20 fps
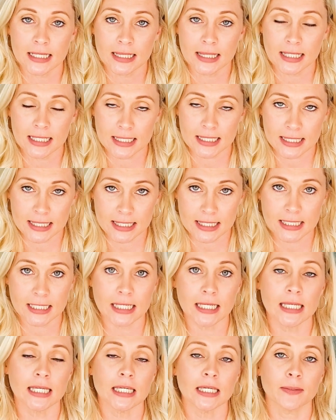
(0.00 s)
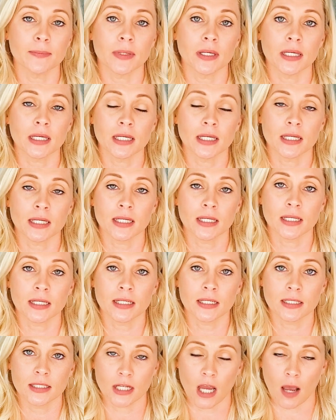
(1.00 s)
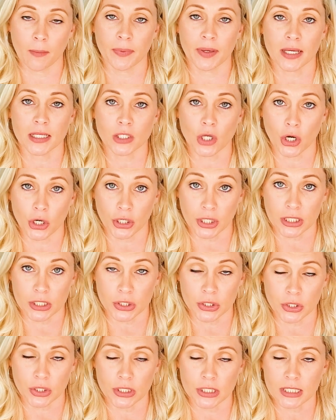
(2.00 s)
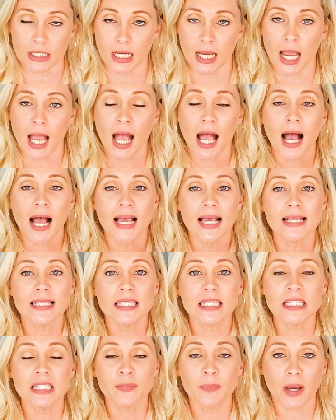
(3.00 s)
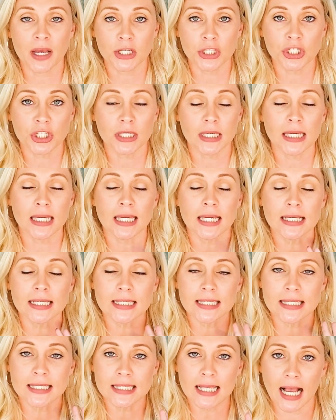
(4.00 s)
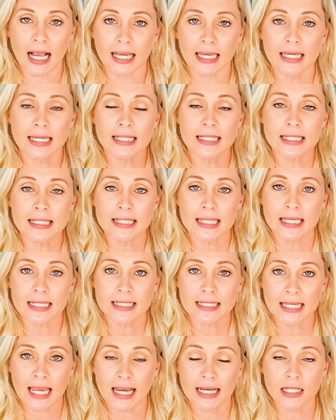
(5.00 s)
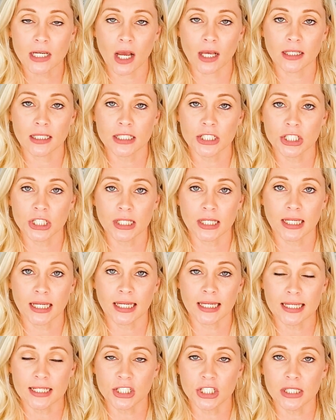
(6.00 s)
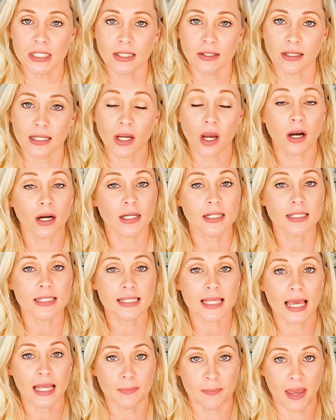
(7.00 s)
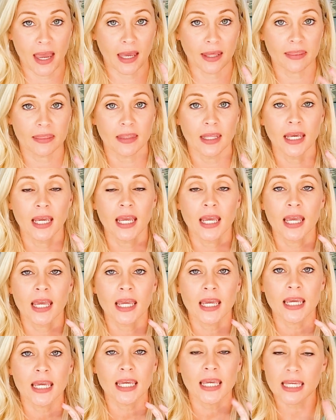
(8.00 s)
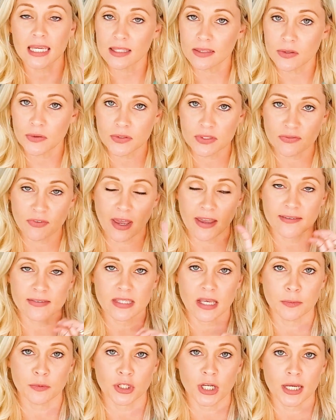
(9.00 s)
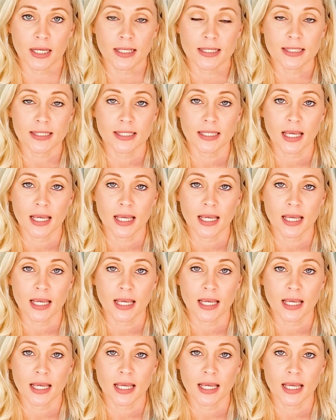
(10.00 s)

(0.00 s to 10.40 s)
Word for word: the STEAM topics are concerned, especially science, technology, engineering, arts, and math. In those five subjects,